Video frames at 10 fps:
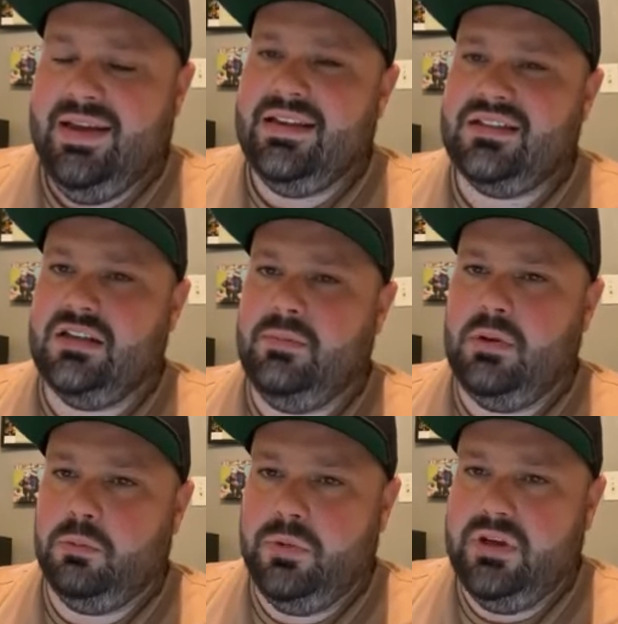it's going to
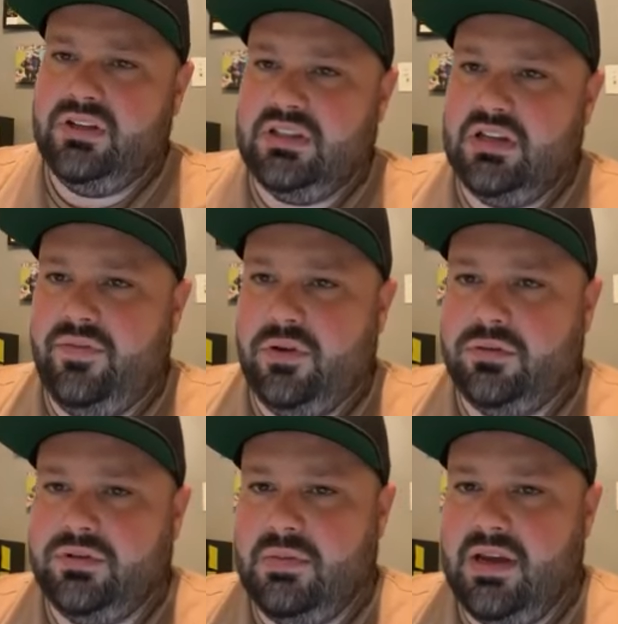be really
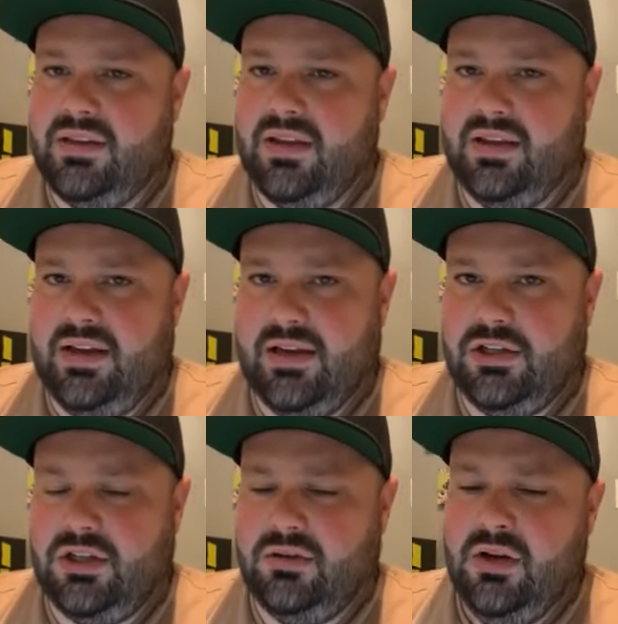difficult to make the
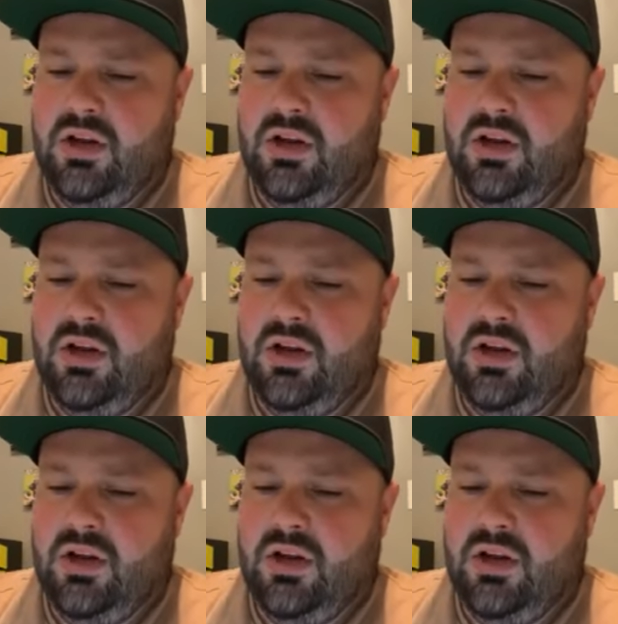connection.